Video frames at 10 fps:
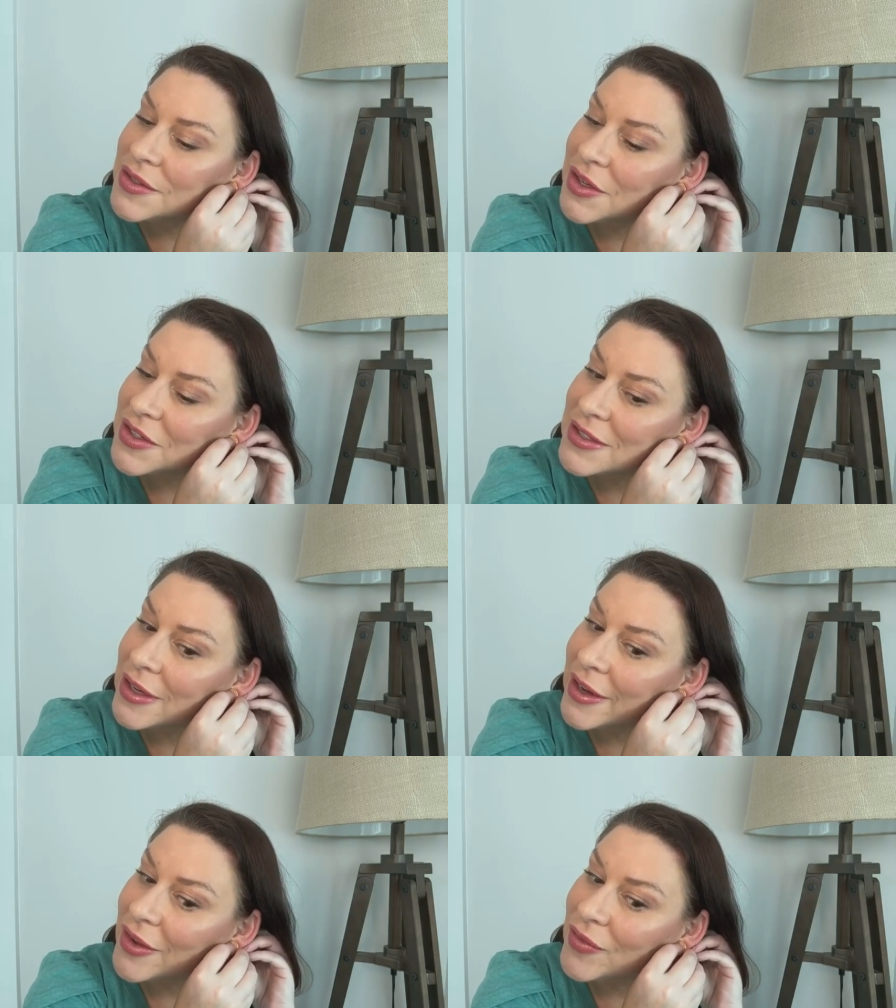This is
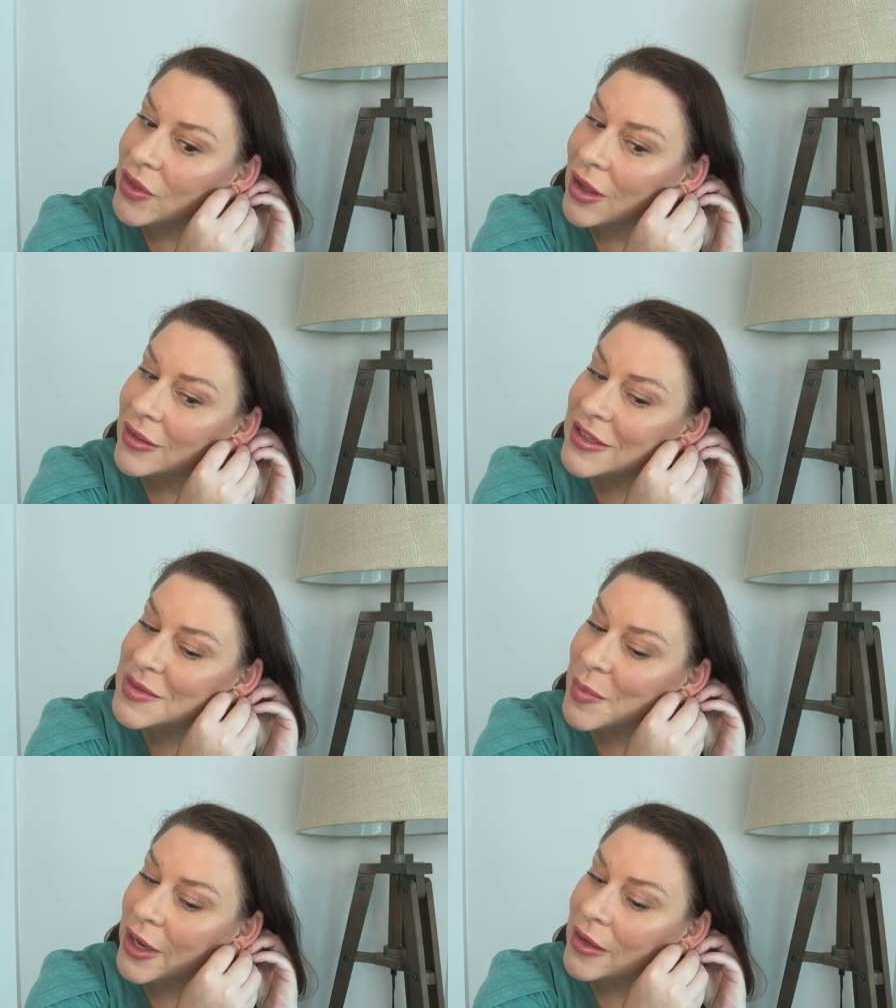our Sunday
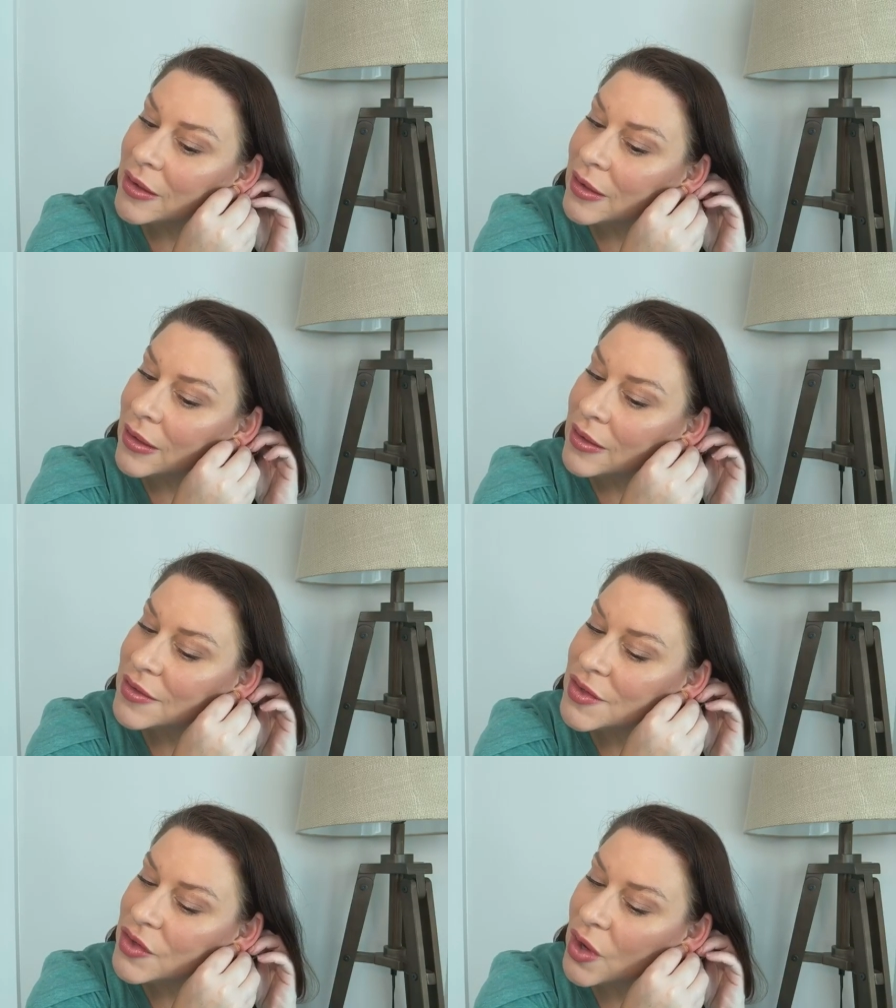Flawless
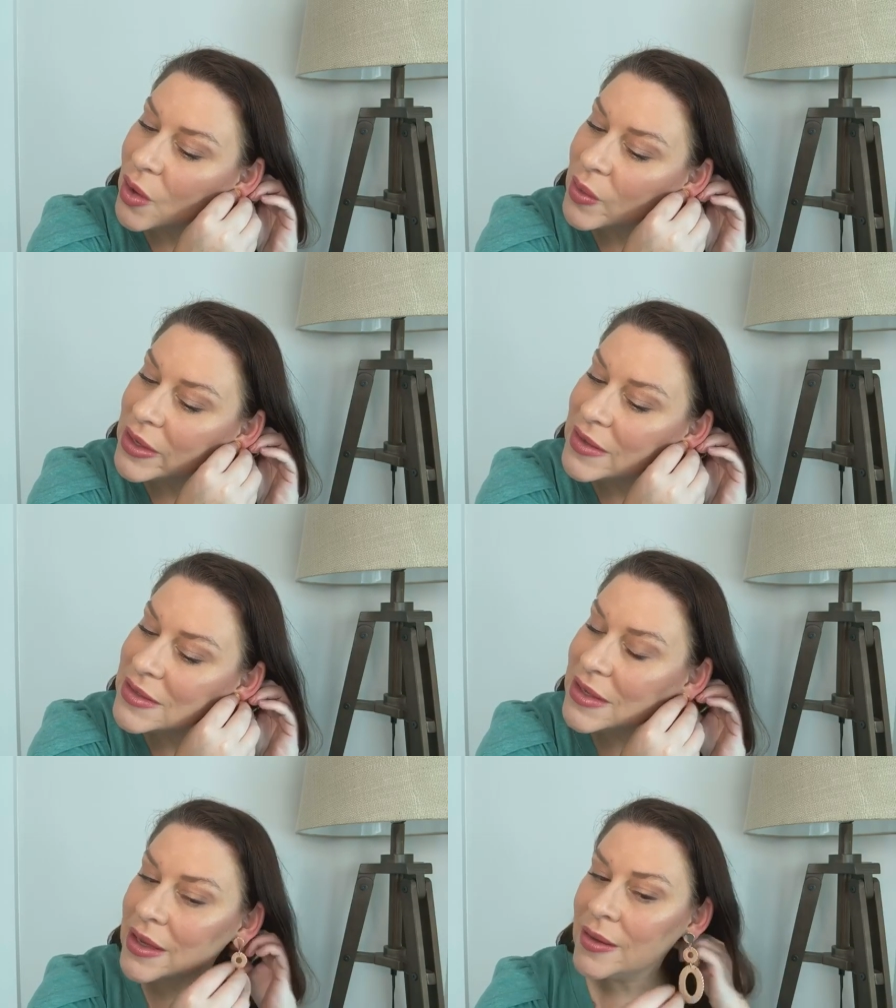Bundle. So
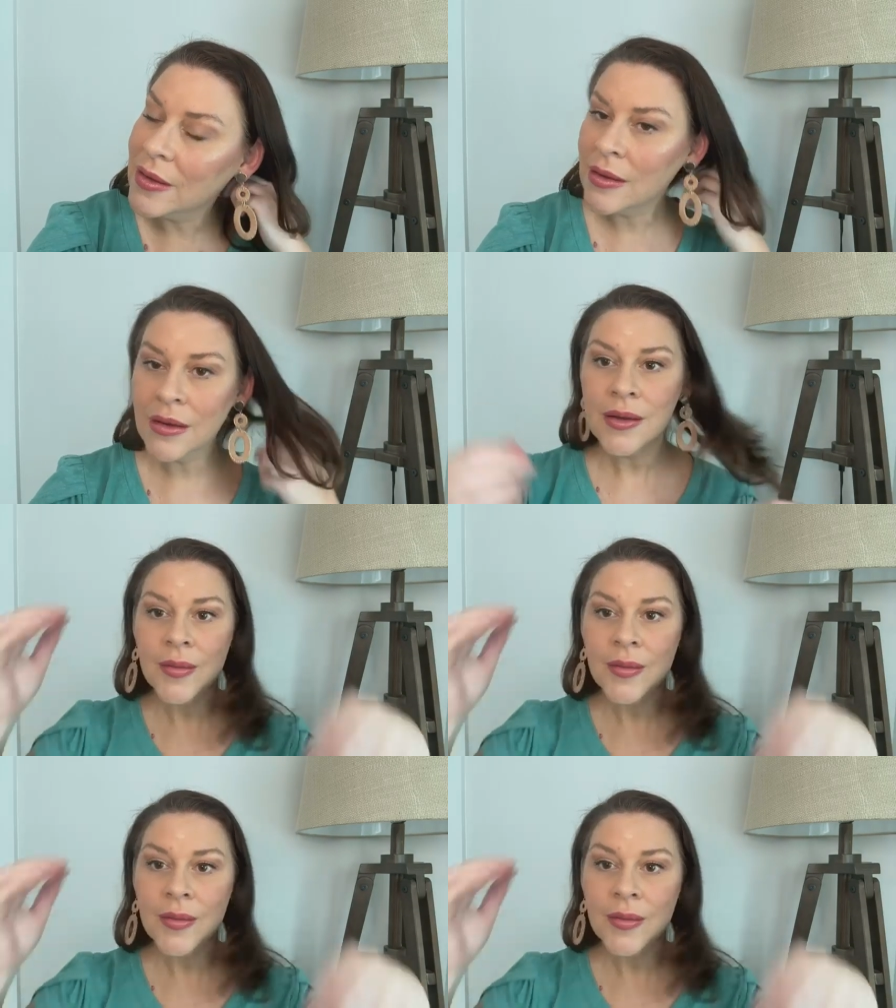easy.